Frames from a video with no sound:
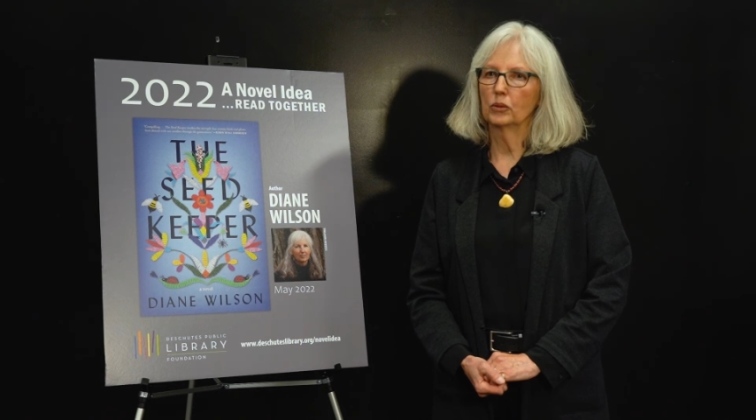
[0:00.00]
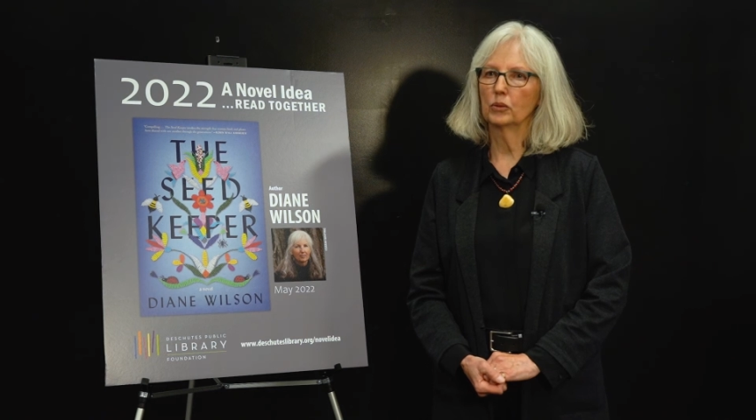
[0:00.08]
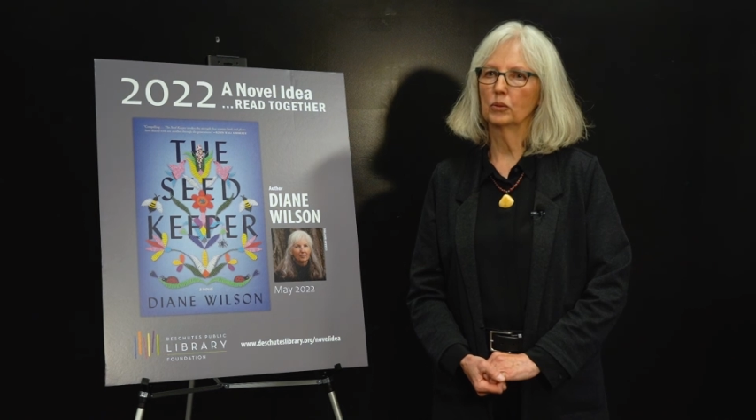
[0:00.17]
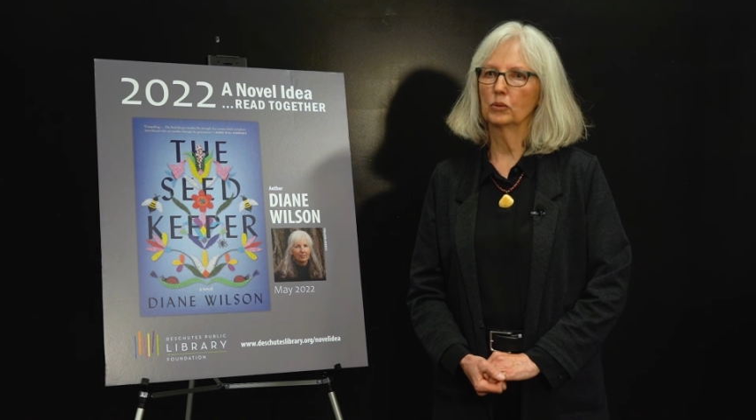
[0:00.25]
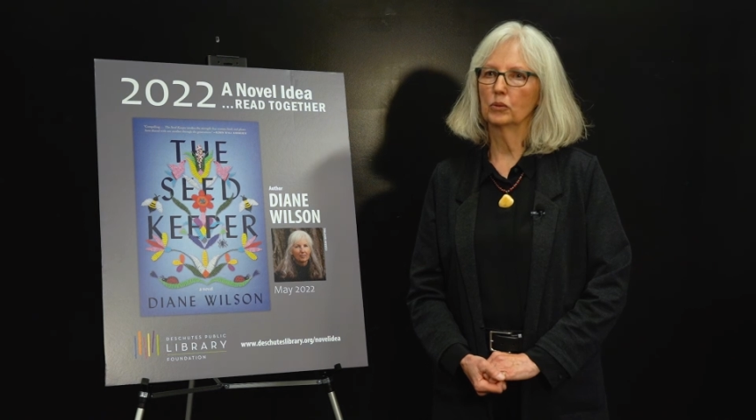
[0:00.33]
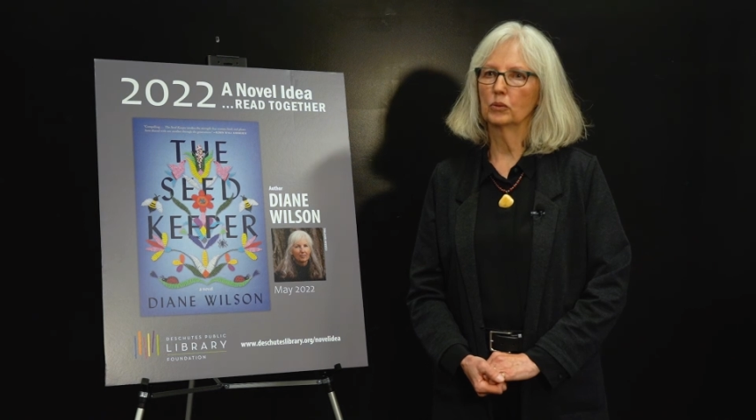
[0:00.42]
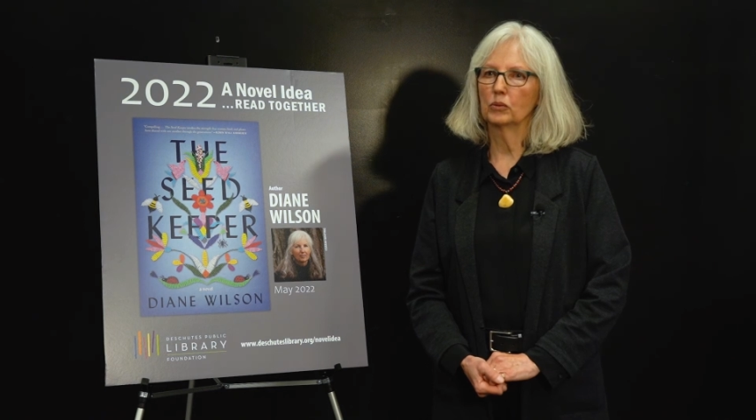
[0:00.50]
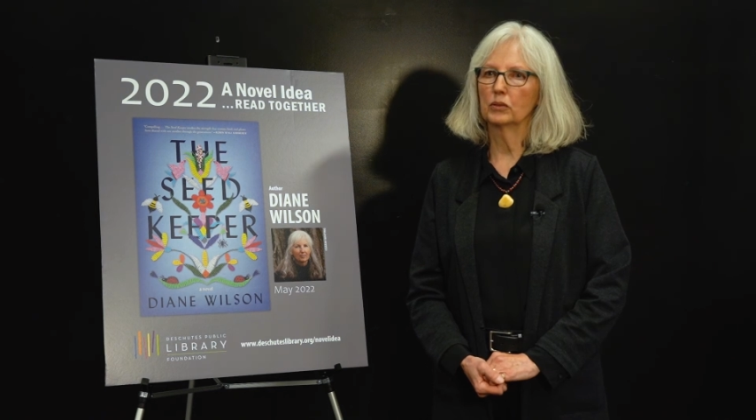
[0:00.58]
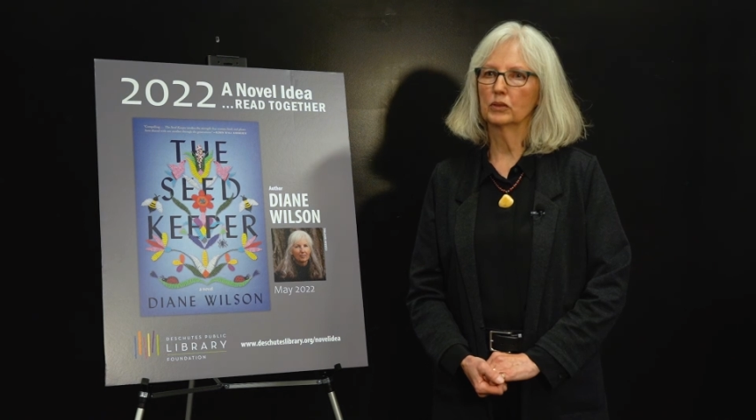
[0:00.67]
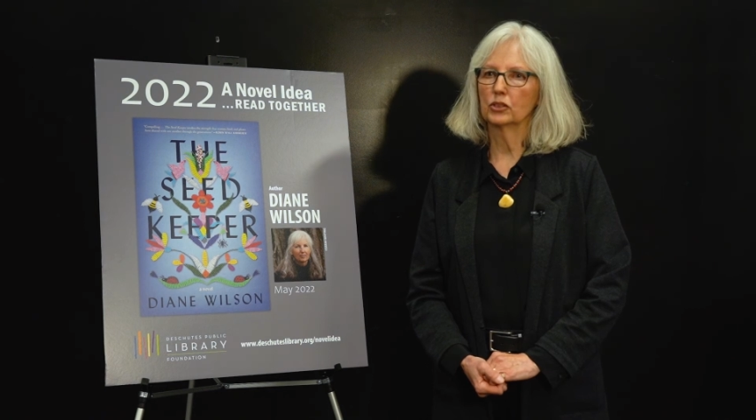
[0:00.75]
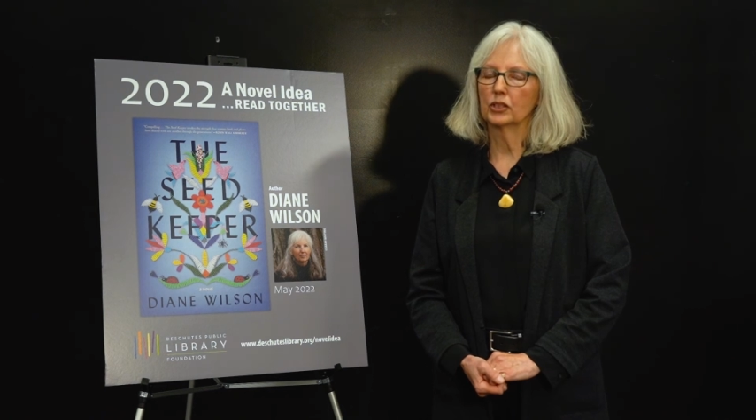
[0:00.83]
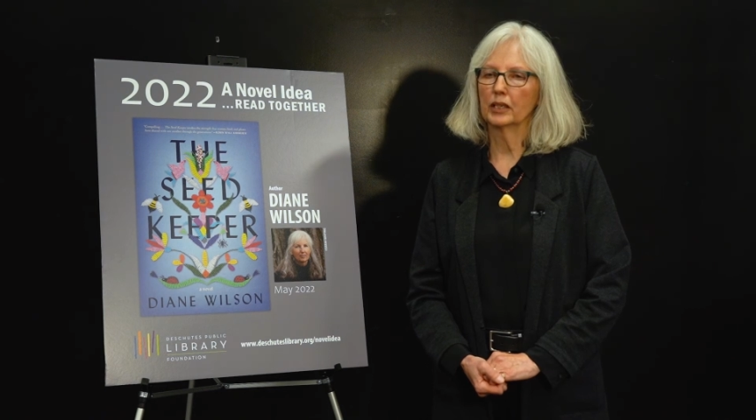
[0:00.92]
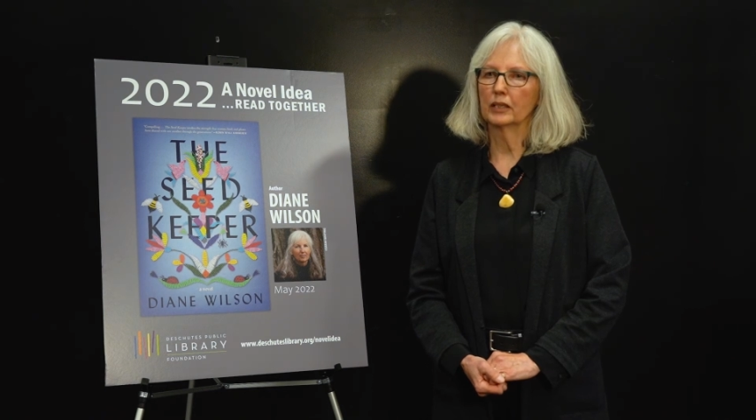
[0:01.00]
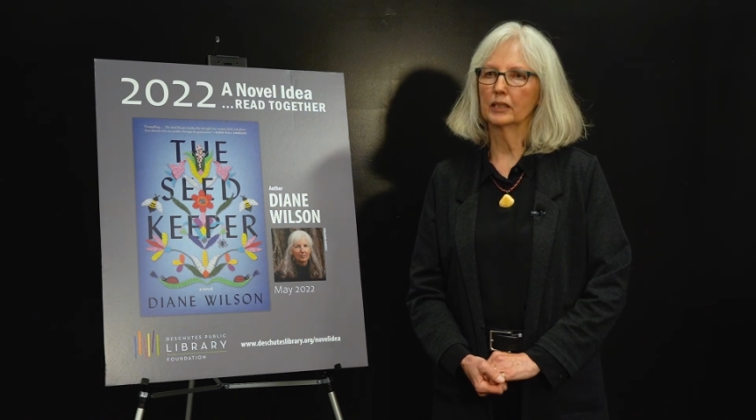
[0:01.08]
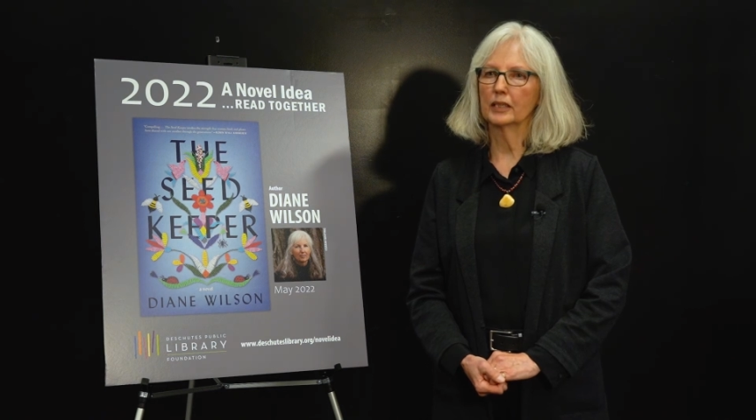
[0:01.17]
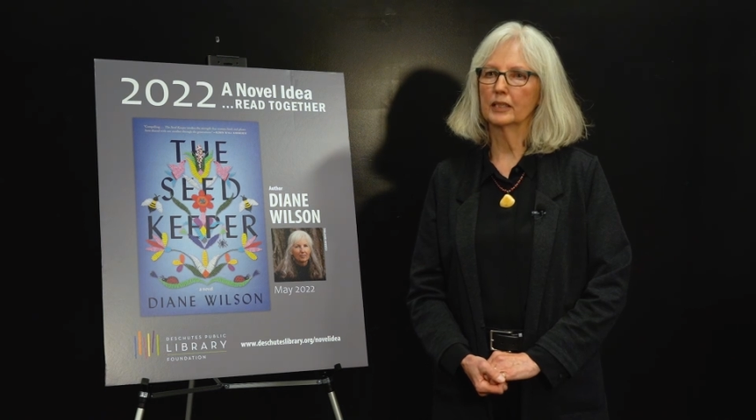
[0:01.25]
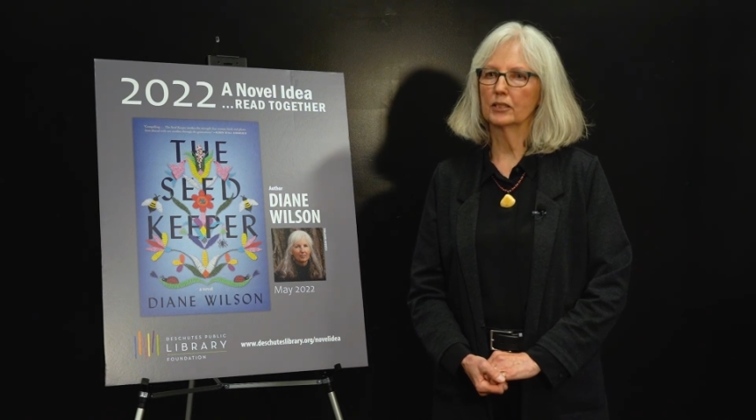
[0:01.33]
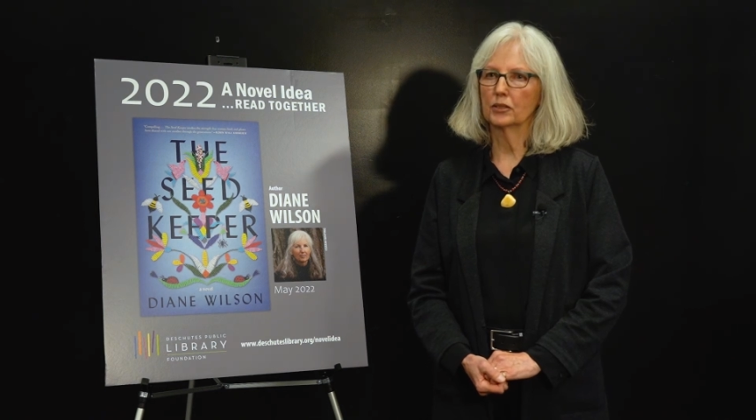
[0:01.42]
who
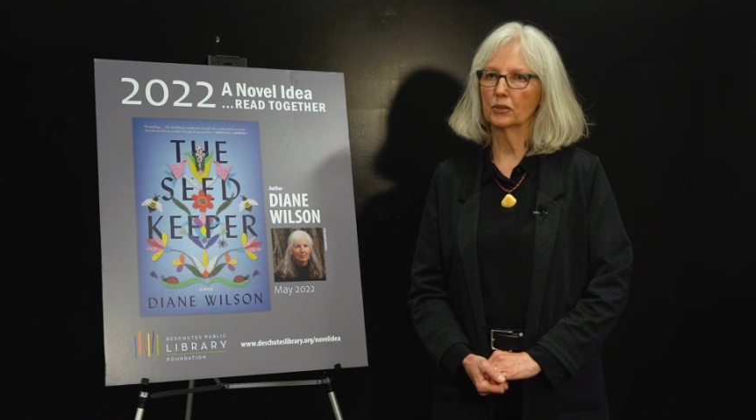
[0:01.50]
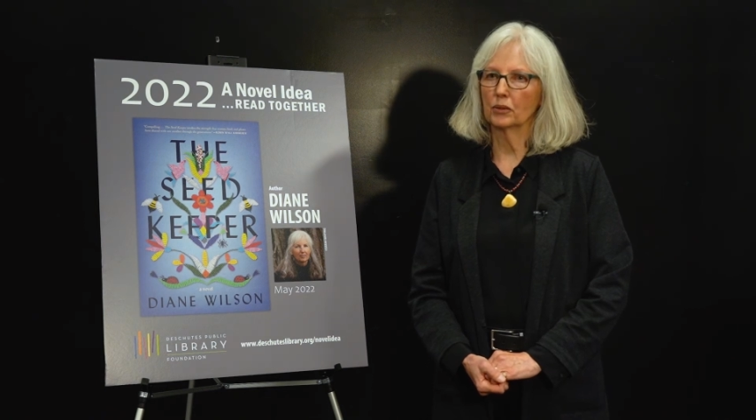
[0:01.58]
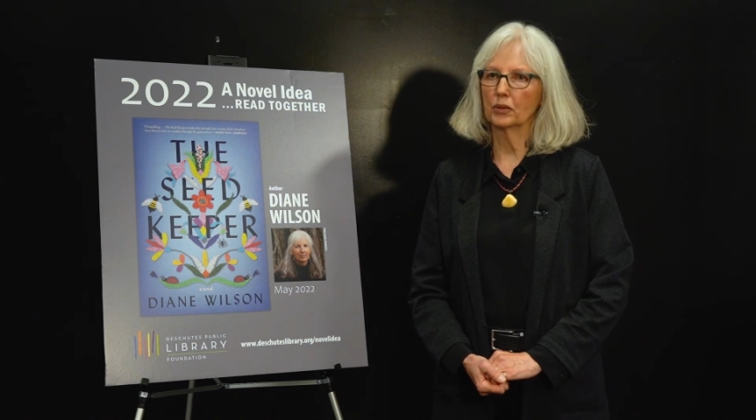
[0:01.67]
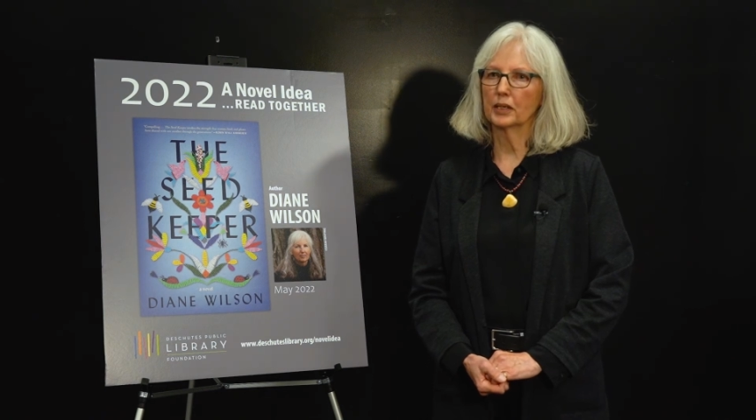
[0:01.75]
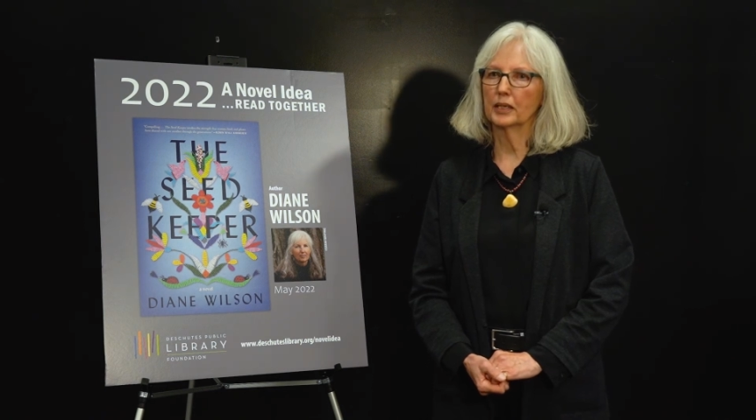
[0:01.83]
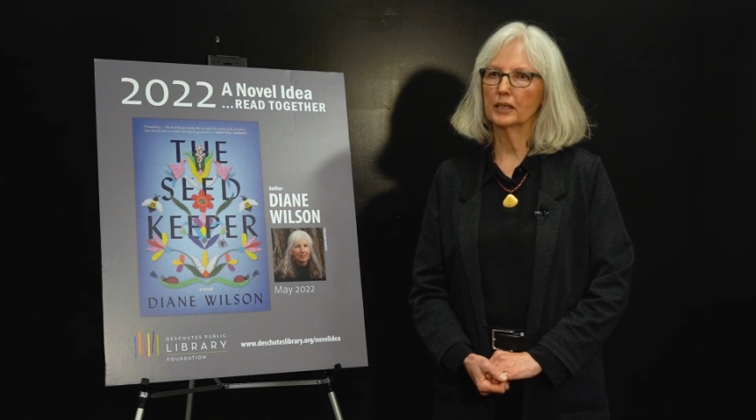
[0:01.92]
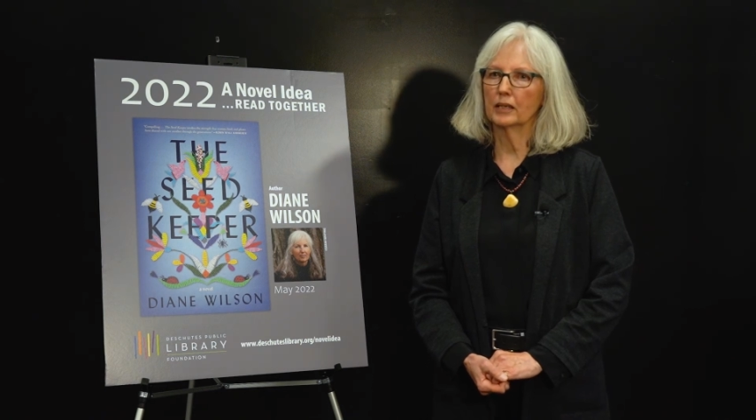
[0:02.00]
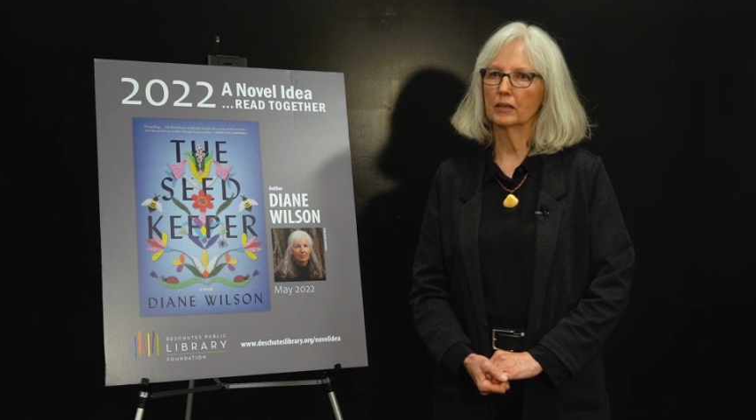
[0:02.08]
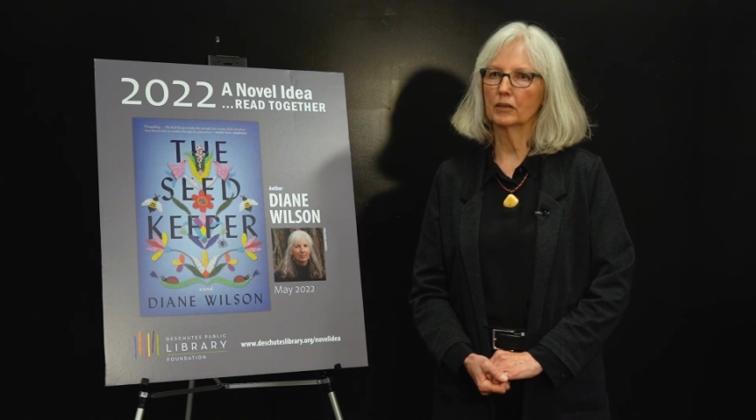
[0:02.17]
shared a story,